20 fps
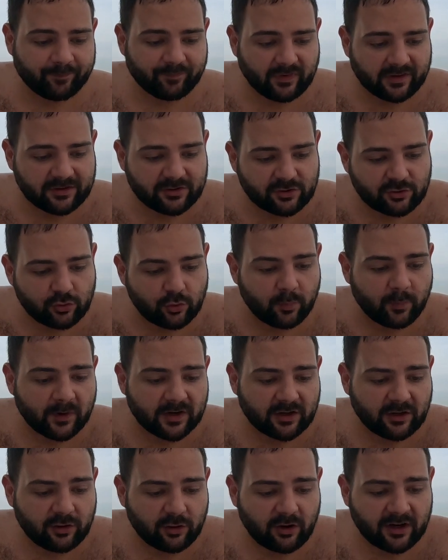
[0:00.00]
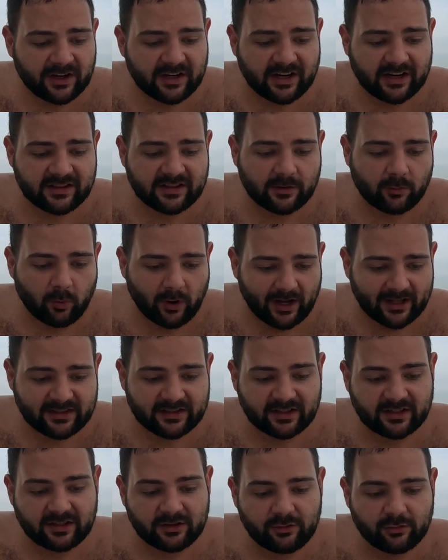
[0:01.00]
superchlorinate the
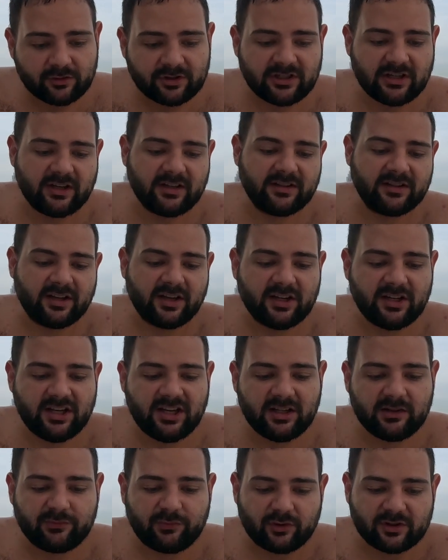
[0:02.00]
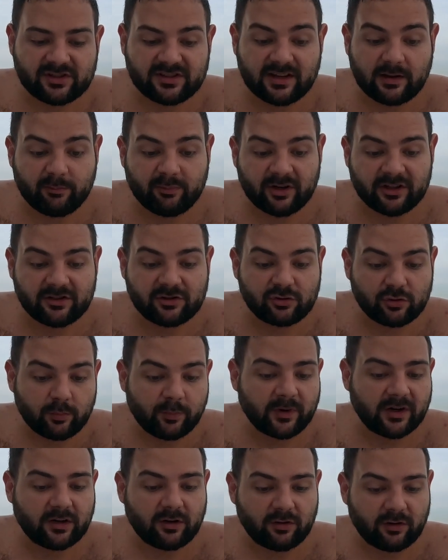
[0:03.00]
water, reducing the need for separate
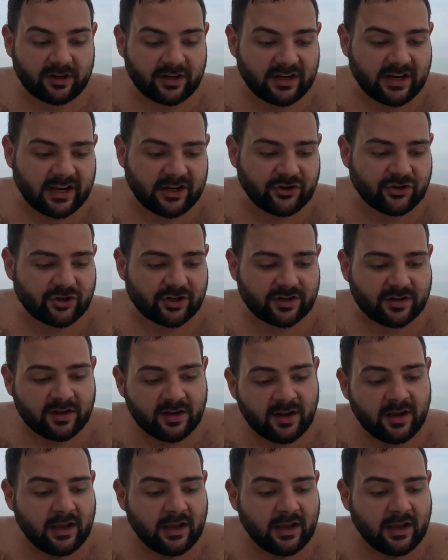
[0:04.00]
superchlorination.